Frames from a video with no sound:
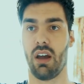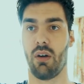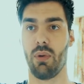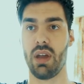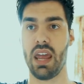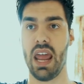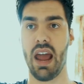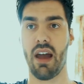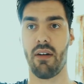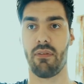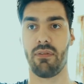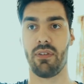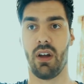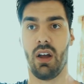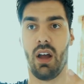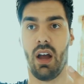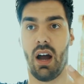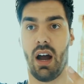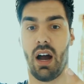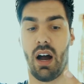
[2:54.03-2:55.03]
have
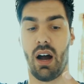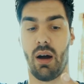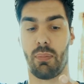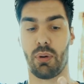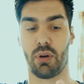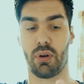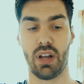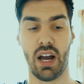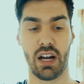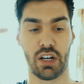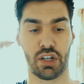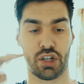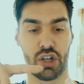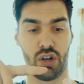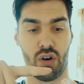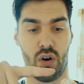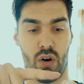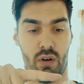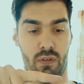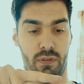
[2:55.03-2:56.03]

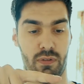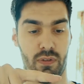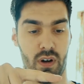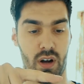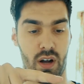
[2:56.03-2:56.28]
production of